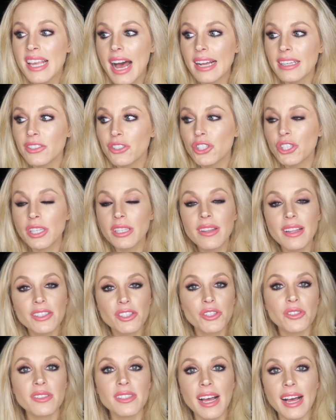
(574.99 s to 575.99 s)
and she
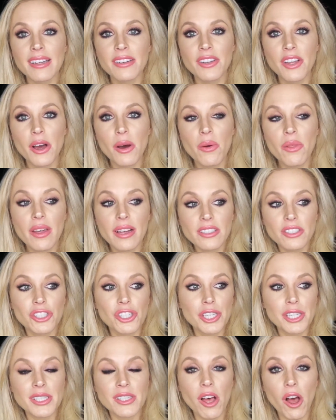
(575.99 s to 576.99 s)
lets her dad know that
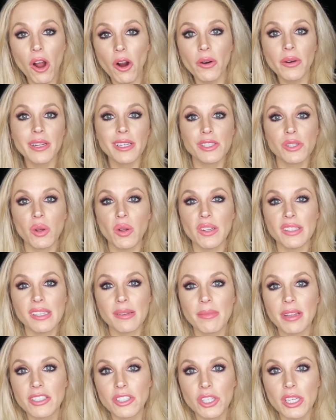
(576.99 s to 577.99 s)
she's already told
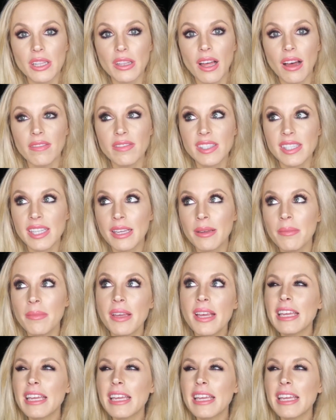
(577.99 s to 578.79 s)
him that she loves him.